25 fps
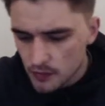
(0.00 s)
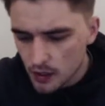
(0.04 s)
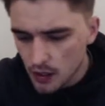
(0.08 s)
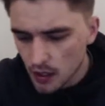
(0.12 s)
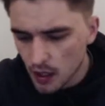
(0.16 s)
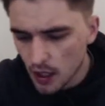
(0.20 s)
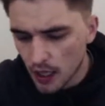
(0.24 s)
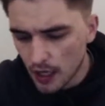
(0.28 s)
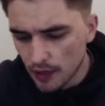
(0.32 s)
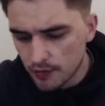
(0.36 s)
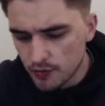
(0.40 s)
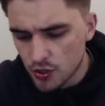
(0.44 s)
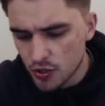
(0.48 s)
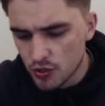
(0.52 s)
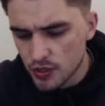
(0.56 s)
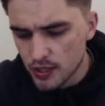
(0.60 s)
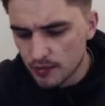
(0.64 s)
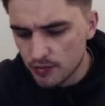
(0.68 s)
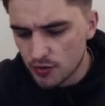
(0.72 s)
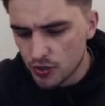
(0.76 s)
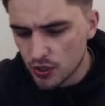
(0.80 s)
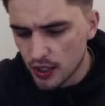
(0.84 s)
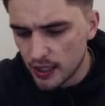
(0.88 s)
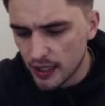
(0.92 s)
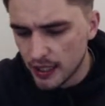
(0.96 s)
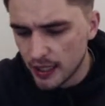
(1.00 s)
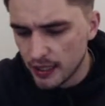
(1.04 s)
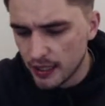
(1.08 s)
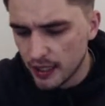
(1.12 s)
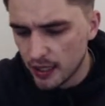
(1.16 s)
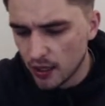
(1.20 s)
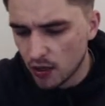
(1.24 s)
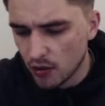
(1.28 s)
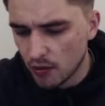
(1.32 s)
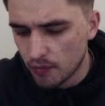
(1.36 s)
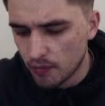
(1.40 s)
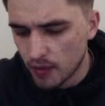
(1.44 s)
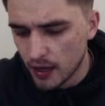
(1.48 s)
2 seconds. I'm just going to
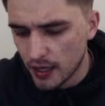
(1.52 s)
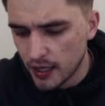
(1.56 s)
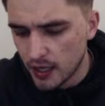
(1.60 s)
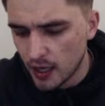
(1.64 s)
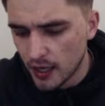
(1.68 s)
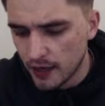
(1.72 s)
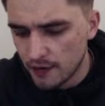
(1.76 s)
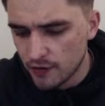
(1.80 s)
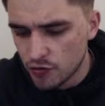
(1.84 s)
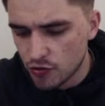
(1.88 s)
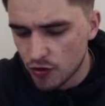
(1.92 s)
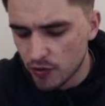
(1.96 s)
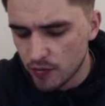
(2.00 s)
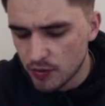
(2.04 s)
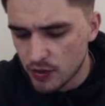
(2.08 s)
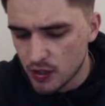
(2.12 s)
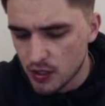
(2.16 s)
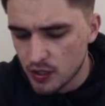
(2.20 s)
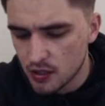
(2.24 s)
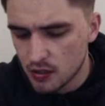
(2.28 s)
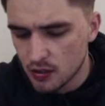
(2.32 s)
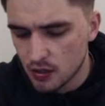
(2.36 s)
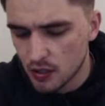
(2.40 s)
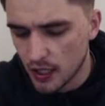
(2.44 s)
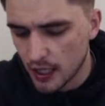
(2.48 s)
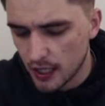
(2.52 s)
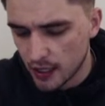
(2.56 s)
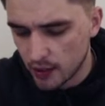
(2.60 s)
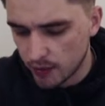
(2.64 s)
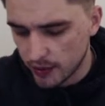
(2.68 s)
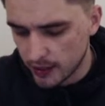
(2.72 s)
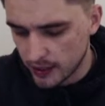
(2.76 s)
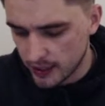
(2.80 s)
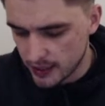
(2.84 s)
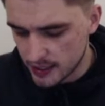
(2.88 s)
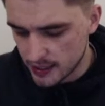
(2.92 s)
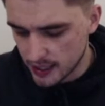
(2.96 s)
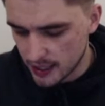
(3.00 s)
get my live streams
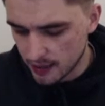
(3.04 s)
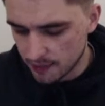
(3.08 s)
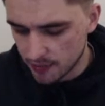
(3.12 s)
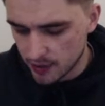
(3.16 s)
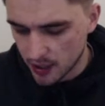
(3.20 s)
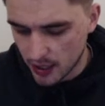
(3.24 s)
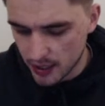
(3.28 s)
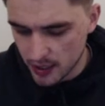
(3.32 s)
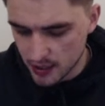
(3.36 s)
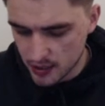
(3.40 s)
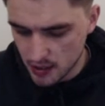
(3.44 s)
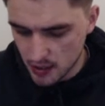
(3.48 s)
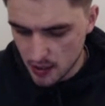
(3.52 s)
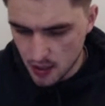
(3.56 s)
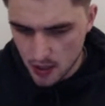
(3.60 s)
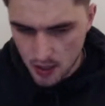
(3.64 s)
quickly set up, guys.